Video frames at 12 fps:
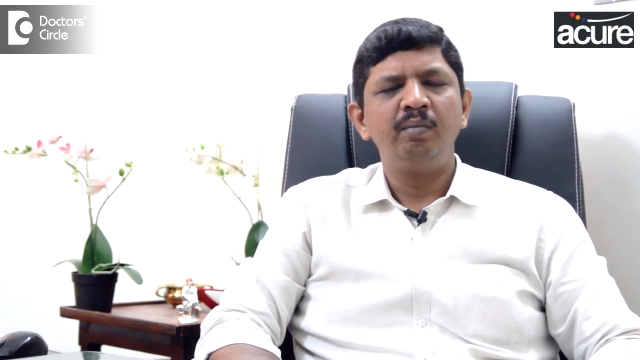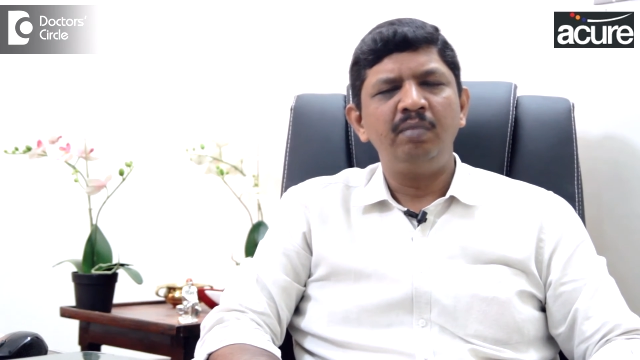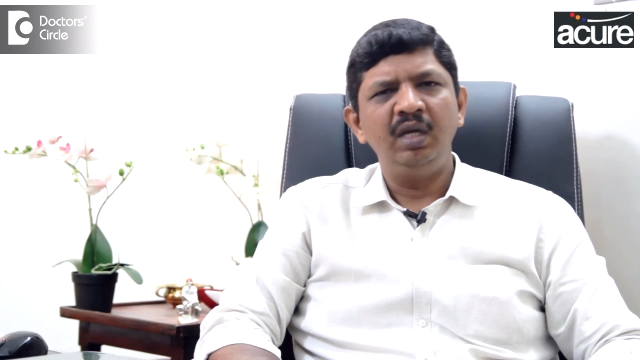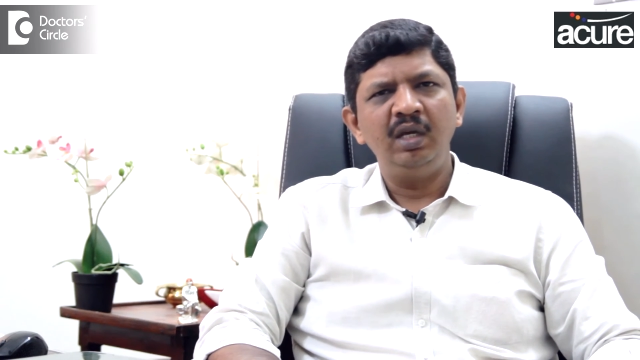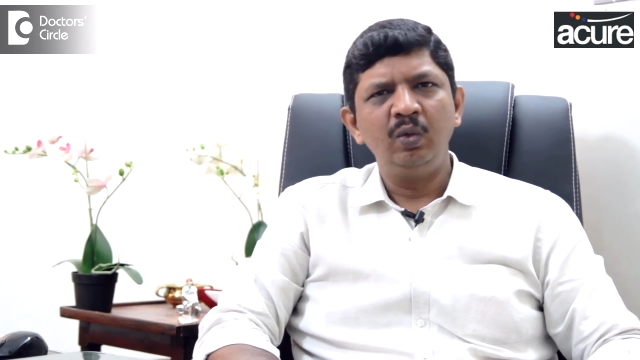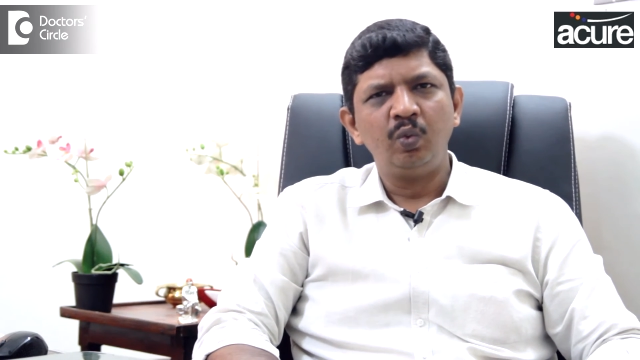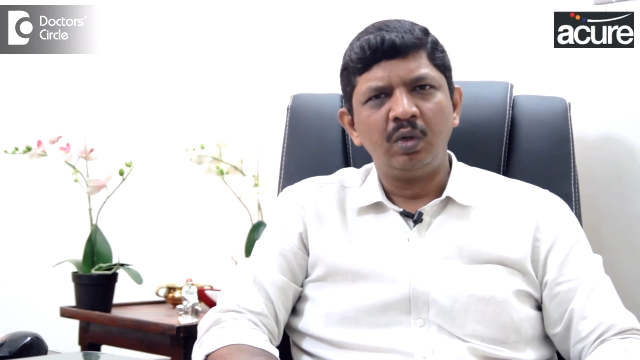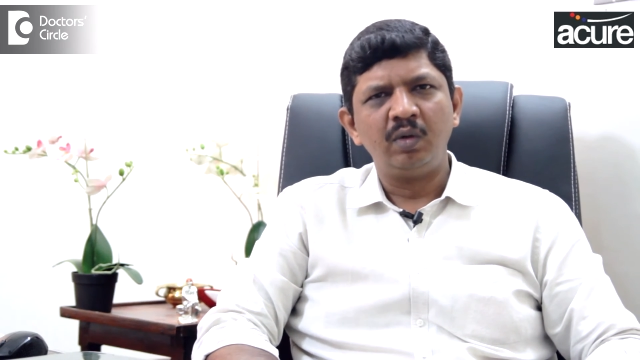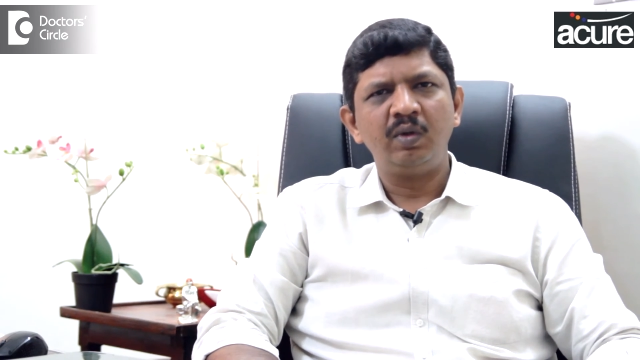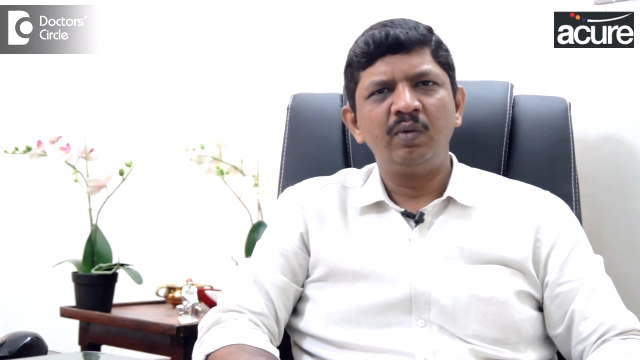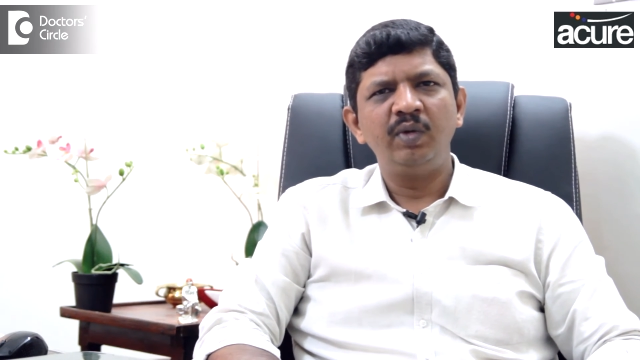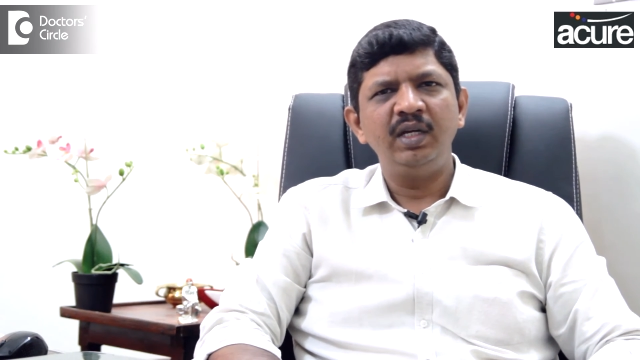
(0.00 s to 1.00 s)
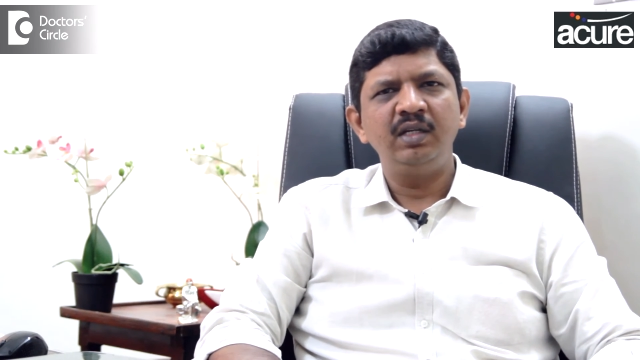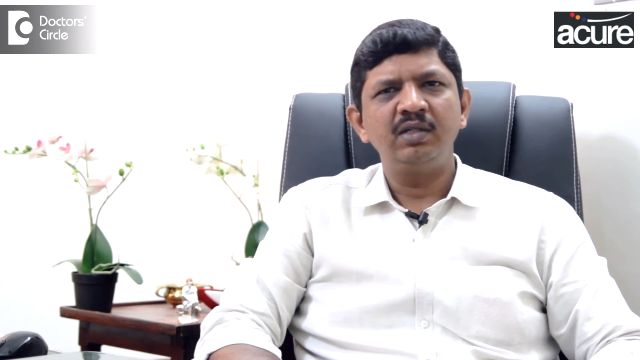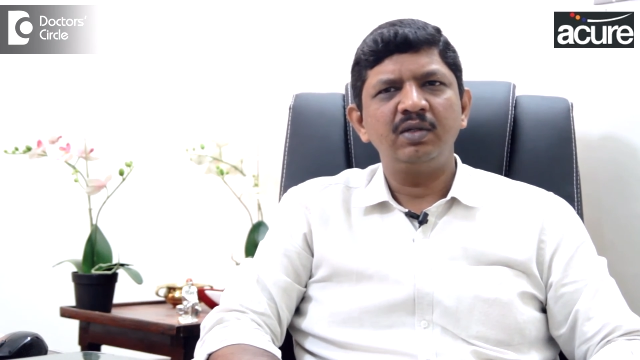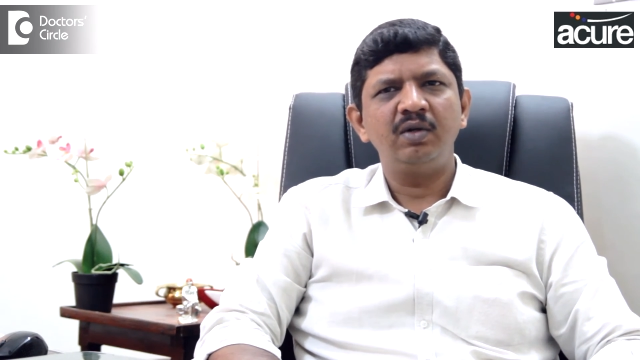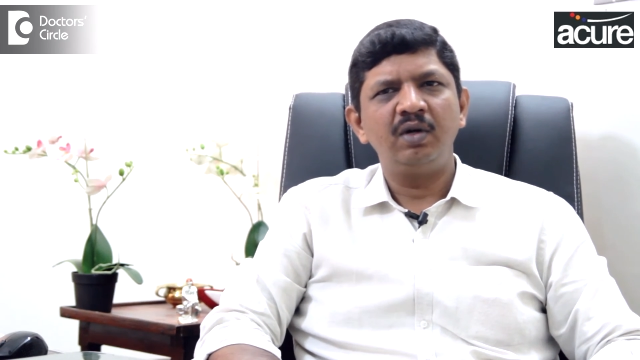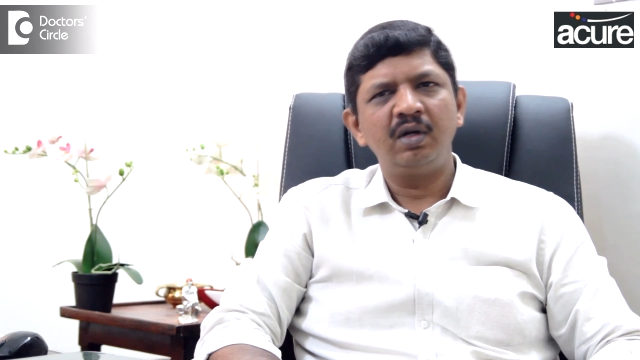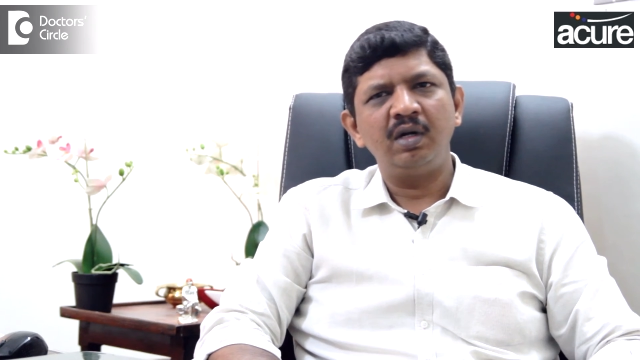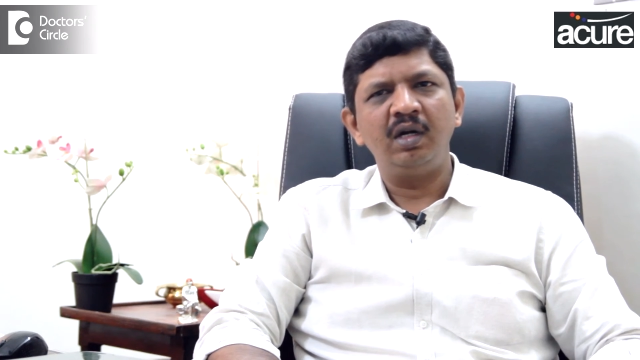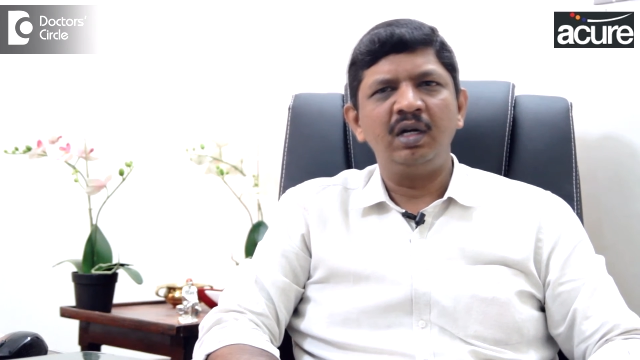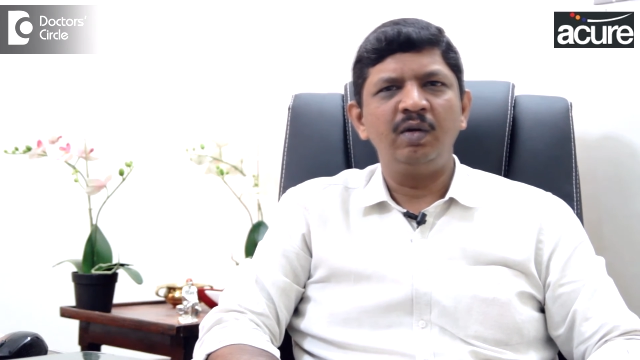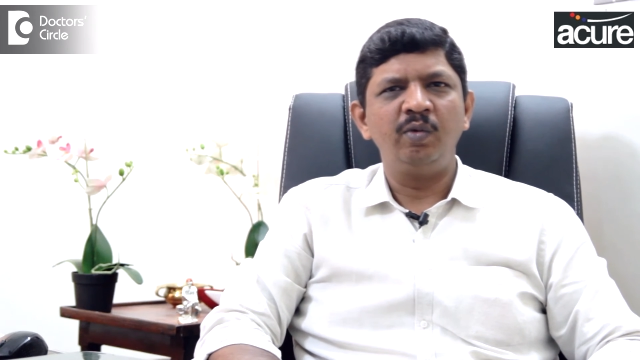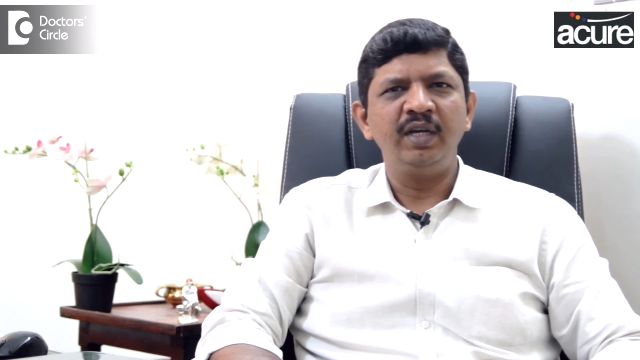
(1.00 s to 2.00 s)
being overweight or
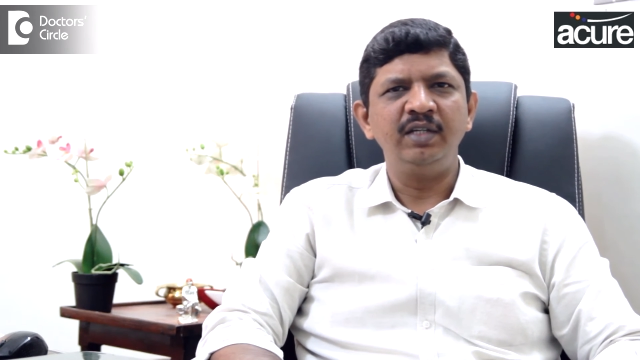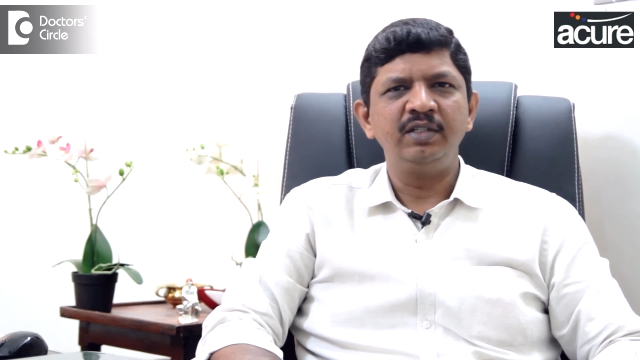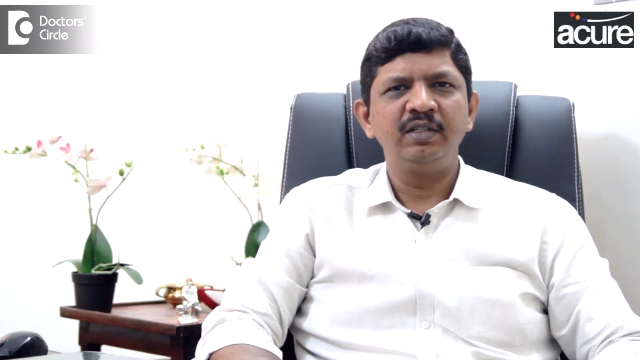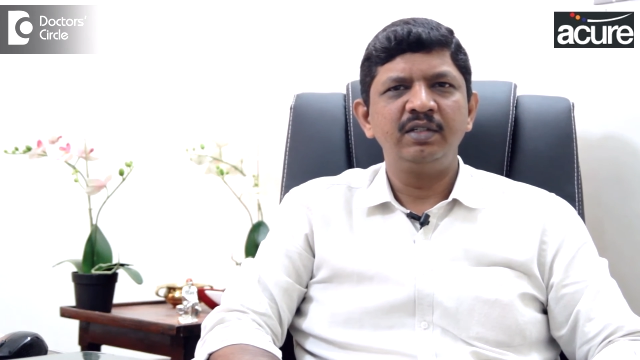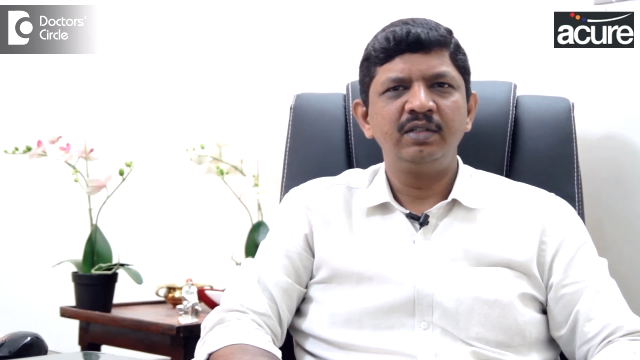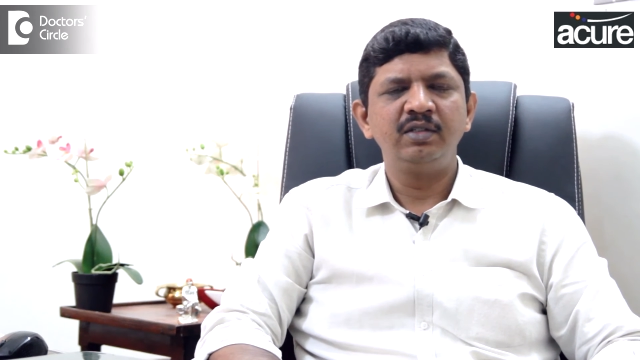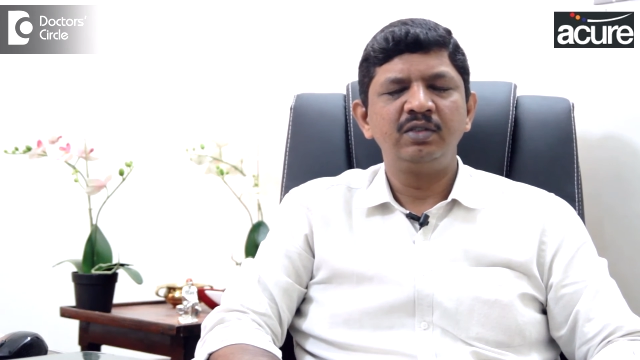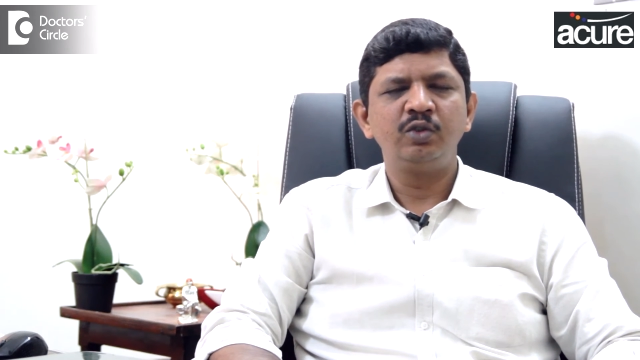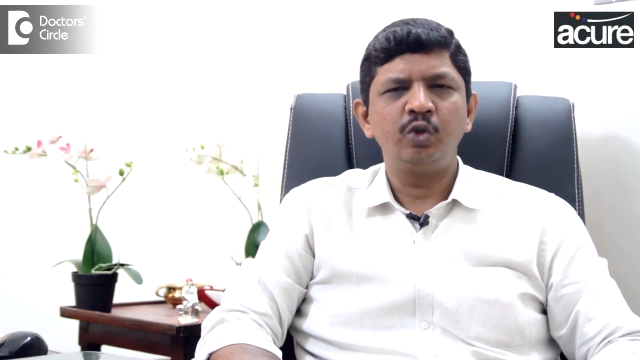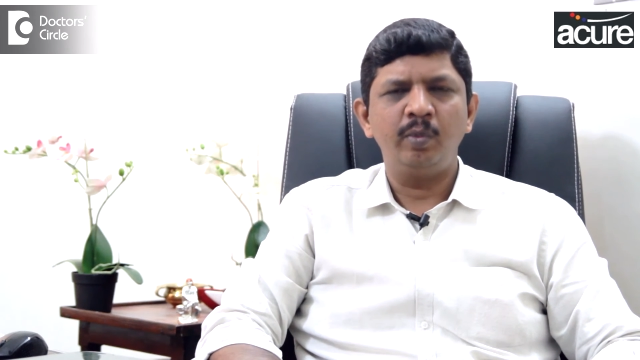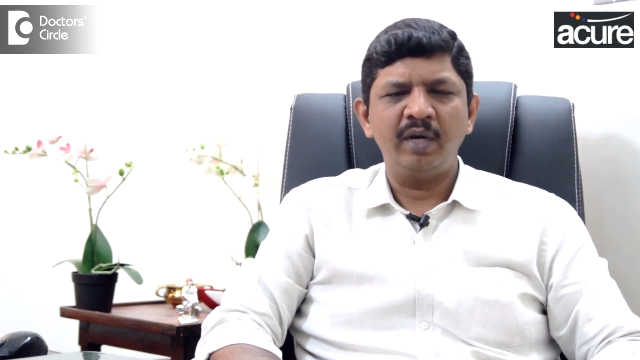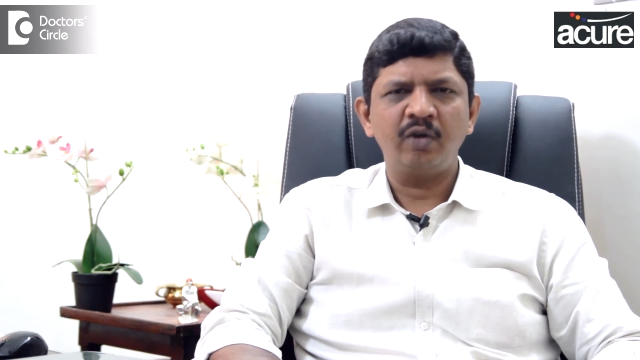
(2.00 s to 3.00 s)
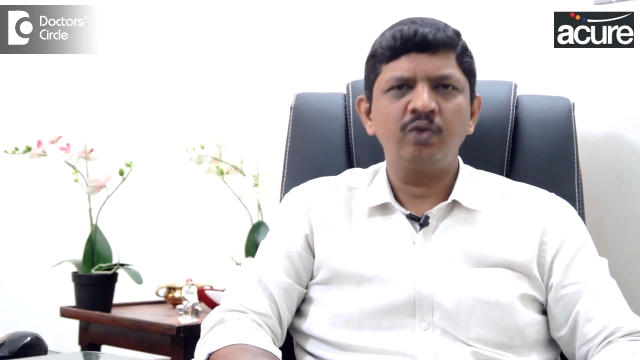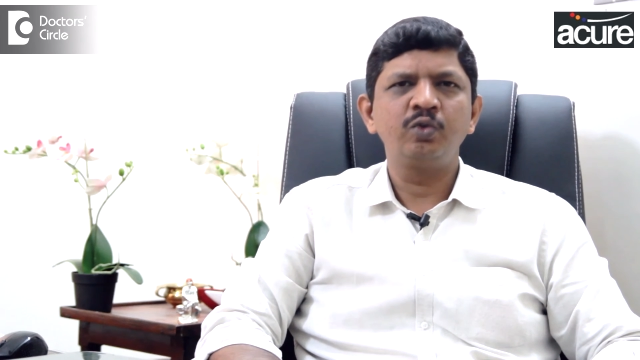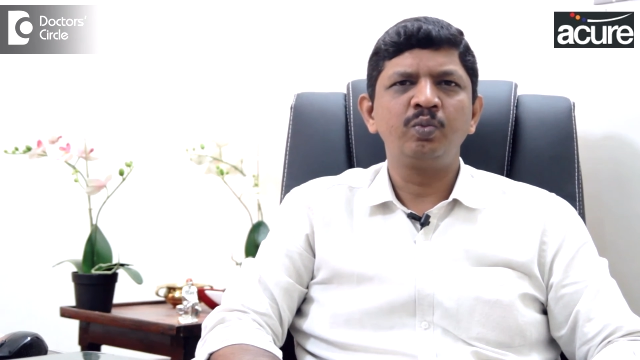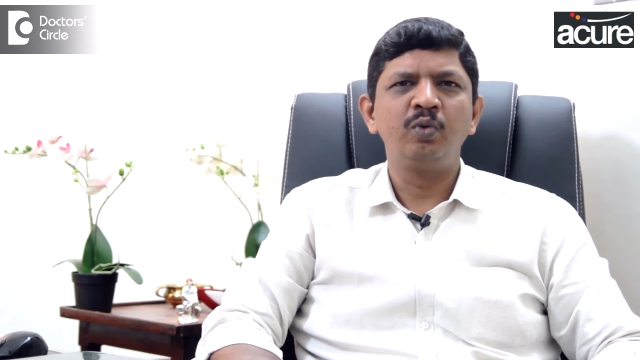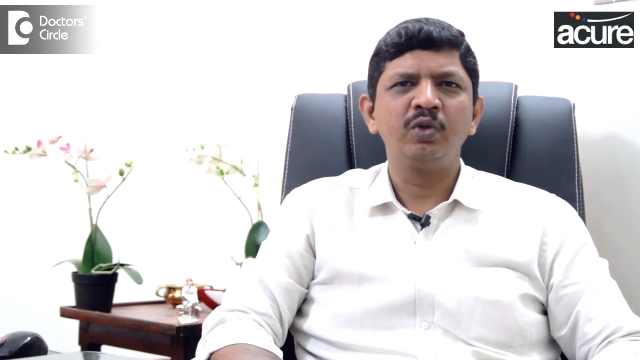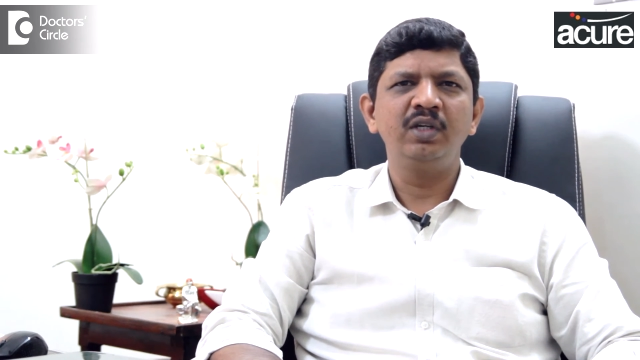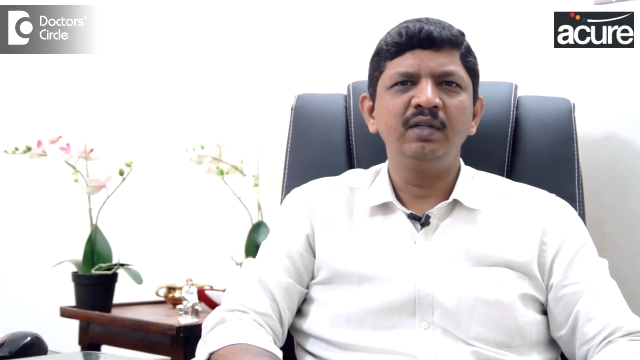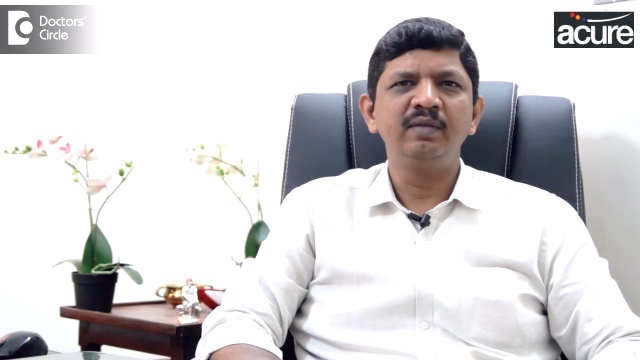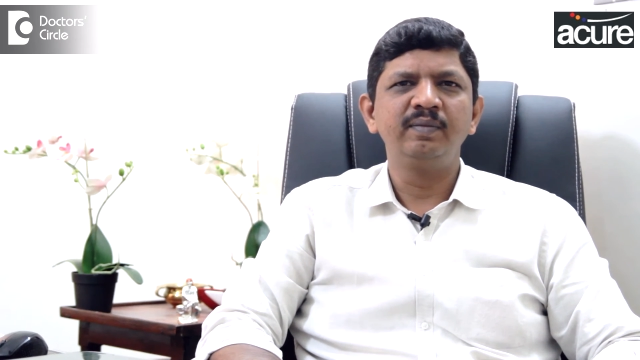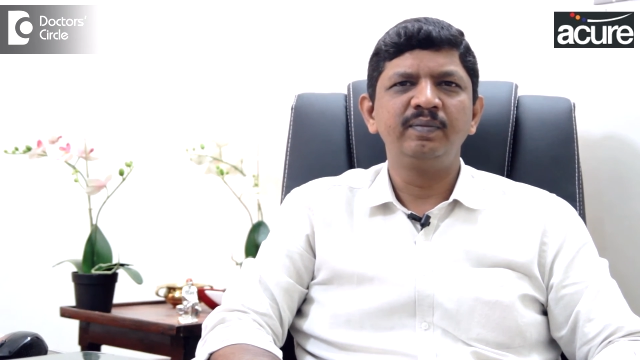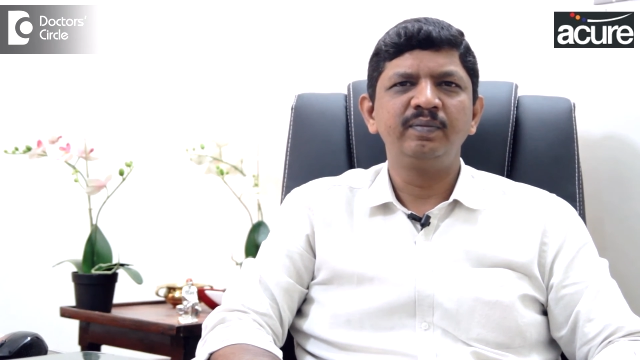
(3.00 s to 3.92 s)
underweight, tobacco smoking,